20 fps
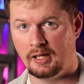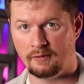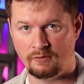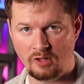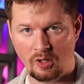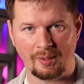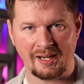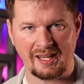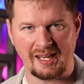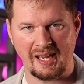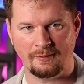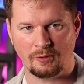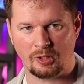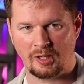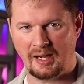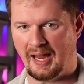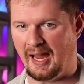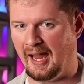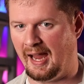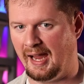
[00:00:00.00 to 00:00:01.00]
if nobody
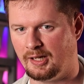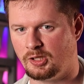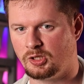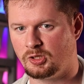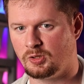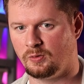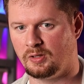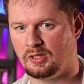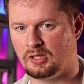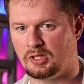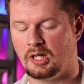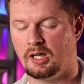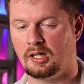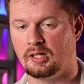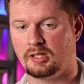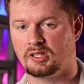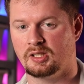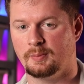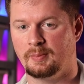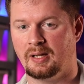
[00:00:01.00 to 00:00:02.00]
ever actually
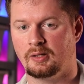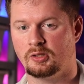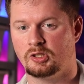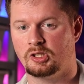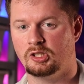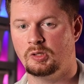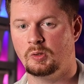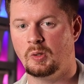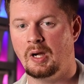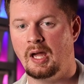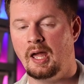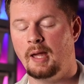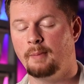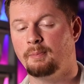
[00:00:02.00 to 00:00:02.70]
talks about you,